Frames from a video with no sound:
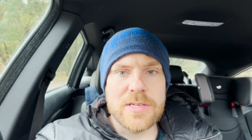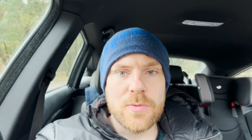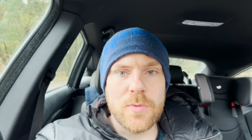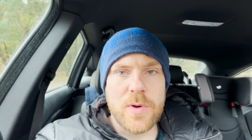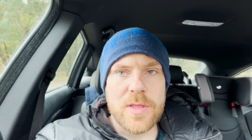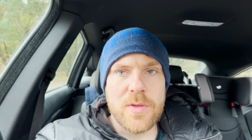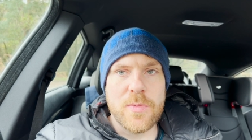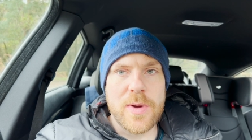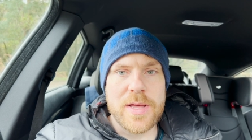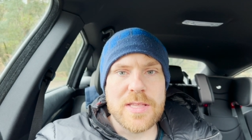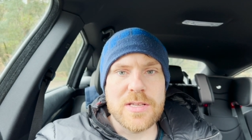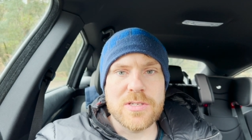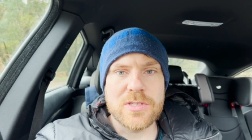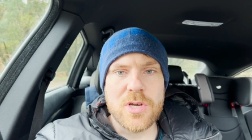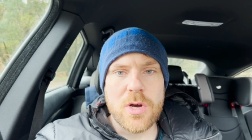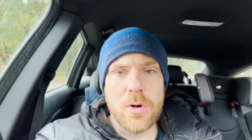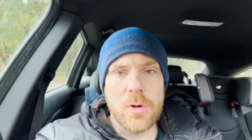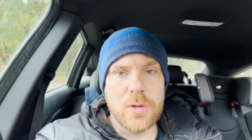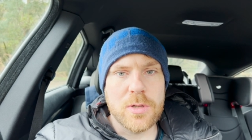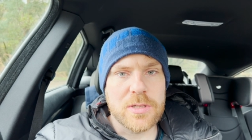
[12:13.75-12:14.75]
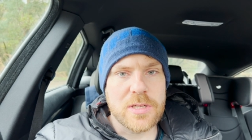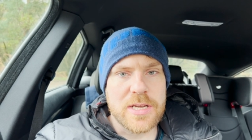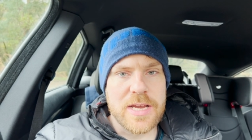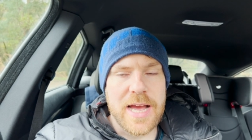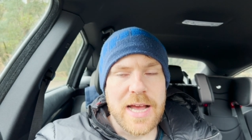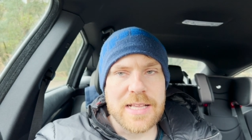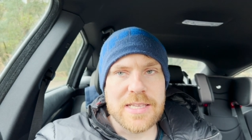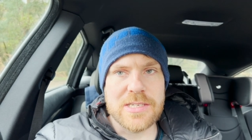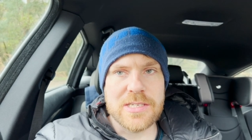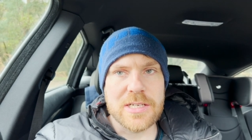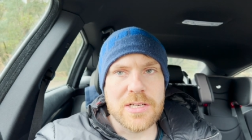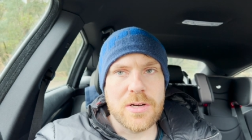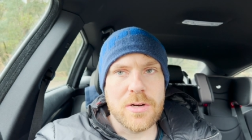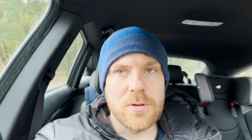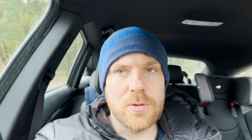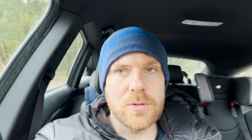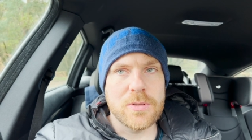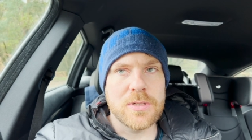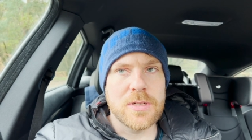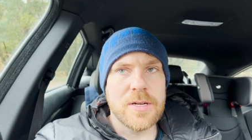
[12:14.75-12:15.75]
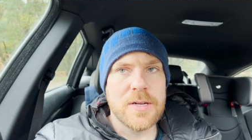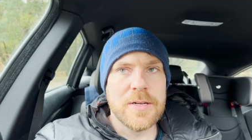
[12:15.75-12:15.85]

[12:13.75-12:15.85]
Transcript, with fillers: when the weather's cold and your hands are cold